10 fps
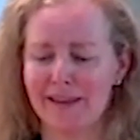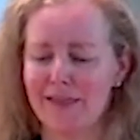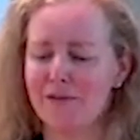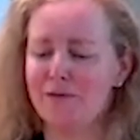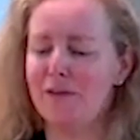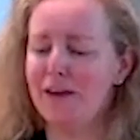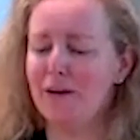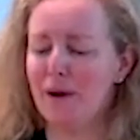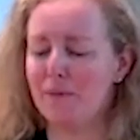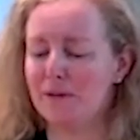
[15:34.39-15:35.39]
The fig
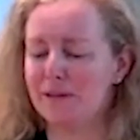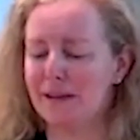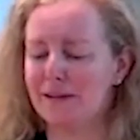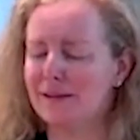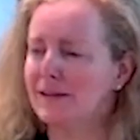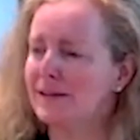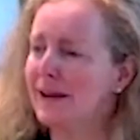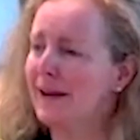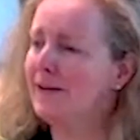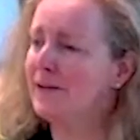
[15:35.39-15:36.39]
represents the
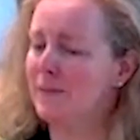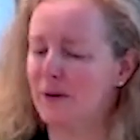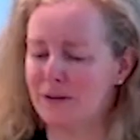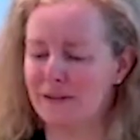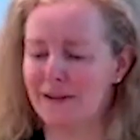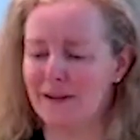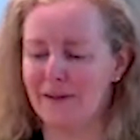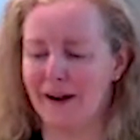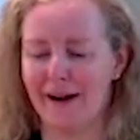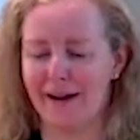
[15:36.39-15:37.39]
tender mercy of
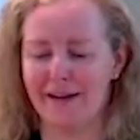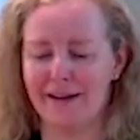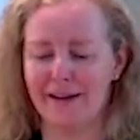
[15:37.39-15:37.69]
God,